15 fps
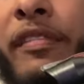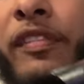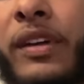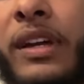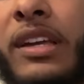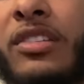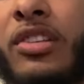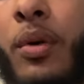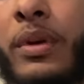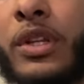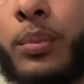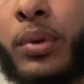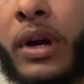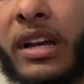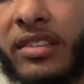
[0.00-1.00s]
free, so when you
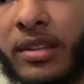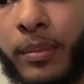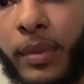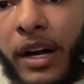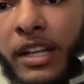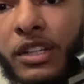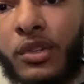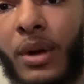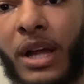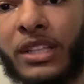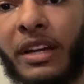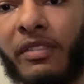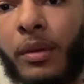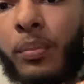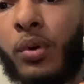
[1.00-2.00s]
press the button, you actually
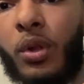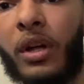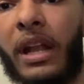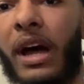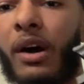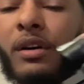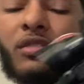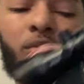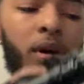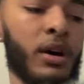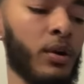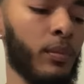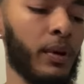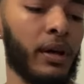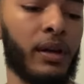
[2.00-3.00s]
have to pull it out as well,
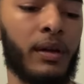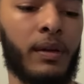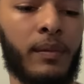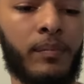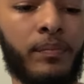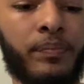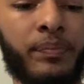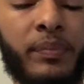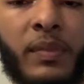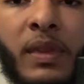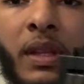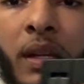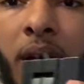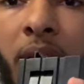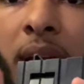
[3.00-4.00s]
but
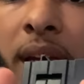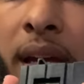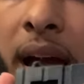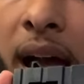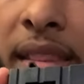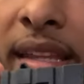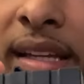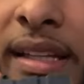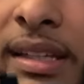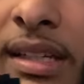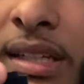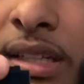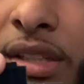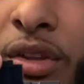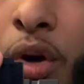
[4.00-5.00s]
I think
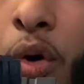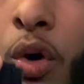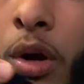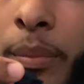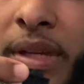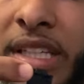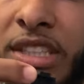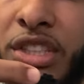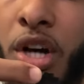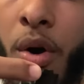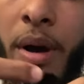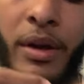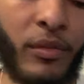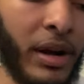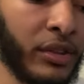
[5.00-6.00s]
the Orbeez go
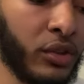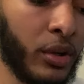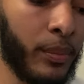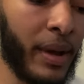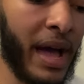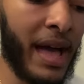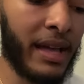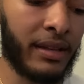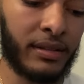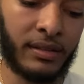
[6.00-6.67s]
in right through the back.